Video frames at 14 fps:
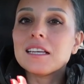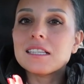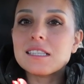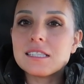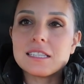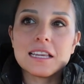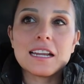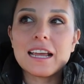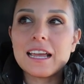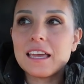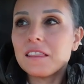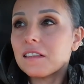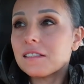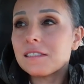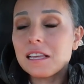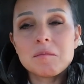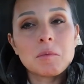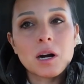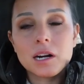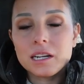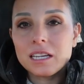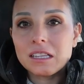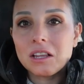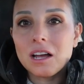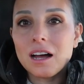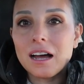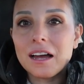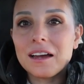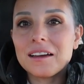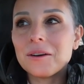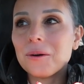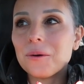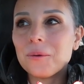sitting in the same parking lot,